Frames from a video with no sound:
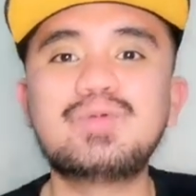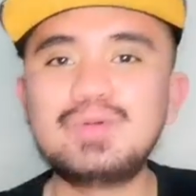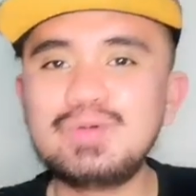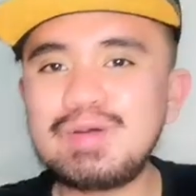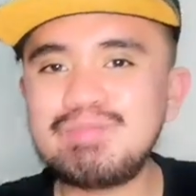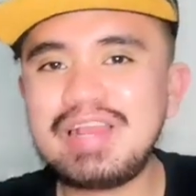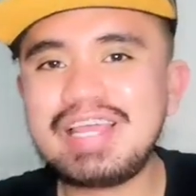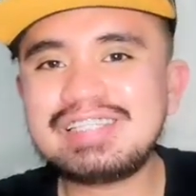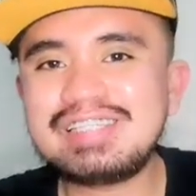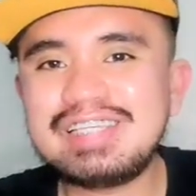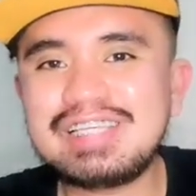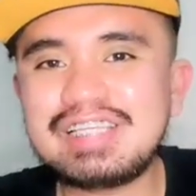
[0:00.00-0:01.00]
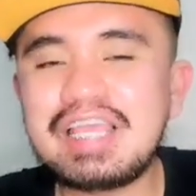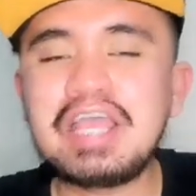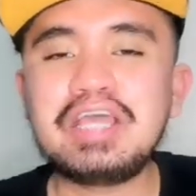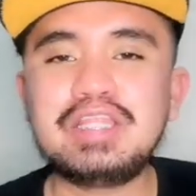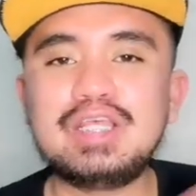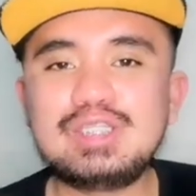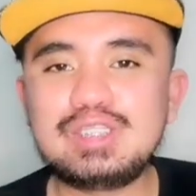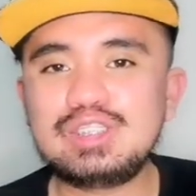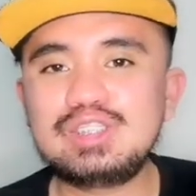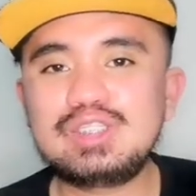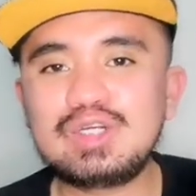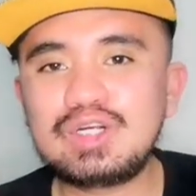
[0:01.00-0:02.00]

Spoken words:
puno ng blessing. This is